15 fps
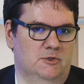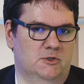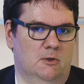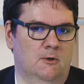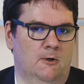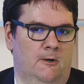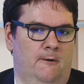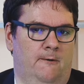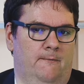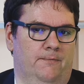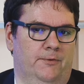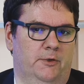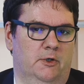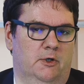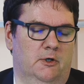So
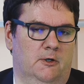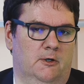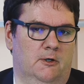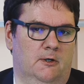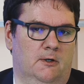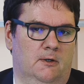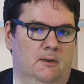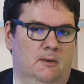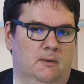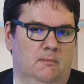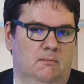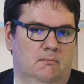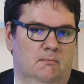the